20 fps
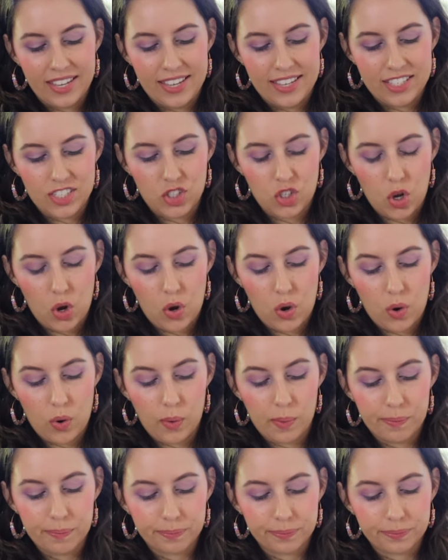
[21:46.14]

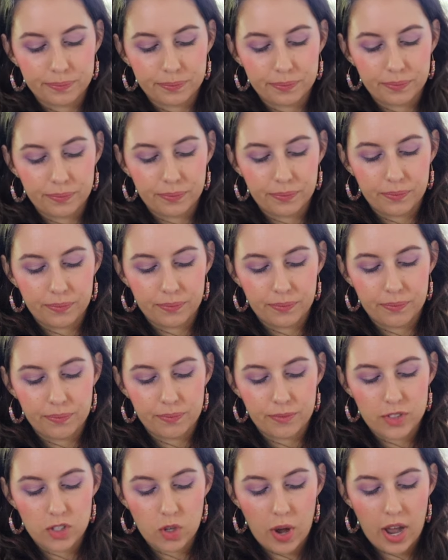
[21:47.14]
So
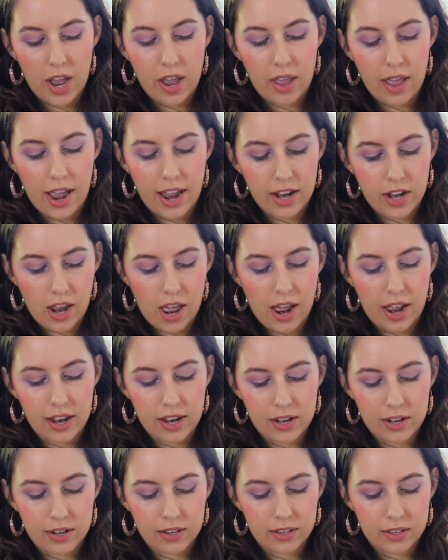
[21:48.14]

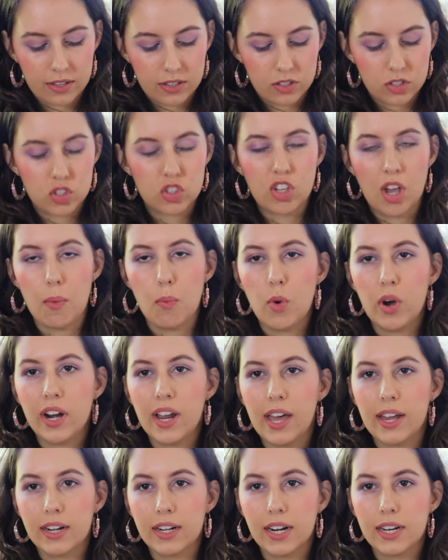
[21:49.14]
I somewhat
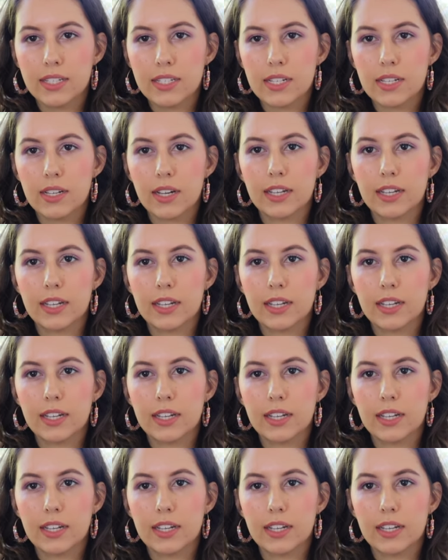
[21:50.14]
had an idea.